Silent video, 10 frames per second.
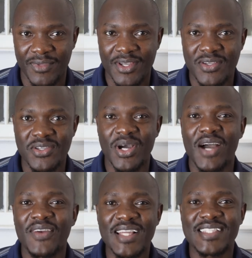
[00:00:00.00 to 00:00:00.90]
So how
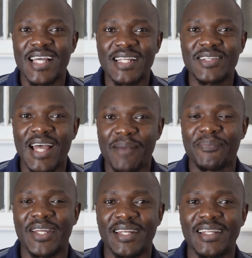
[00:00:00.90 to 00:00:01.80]
does that
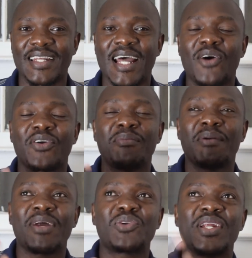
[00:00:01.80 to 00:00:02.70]
happen? Now
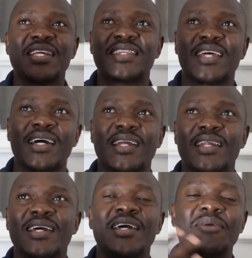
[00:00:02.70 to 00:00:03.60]
remember 23rd
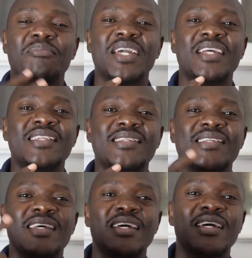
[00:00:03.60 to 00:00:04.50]
means
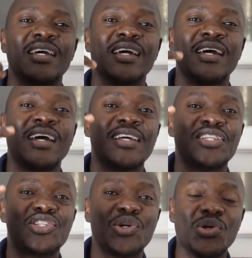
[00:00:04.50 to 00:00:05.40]

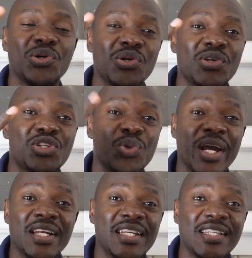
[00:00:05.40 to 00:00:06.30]
2
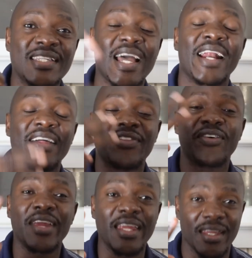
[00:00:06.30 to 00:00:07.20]
20s and a
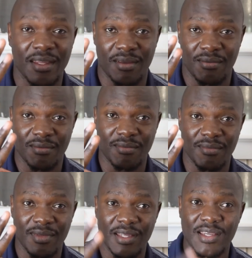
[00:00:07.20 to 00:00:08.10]
3.
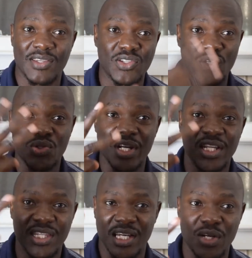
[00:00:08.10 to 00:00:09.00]
So
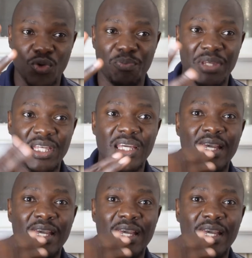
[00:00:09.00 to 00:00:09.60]
23rd would be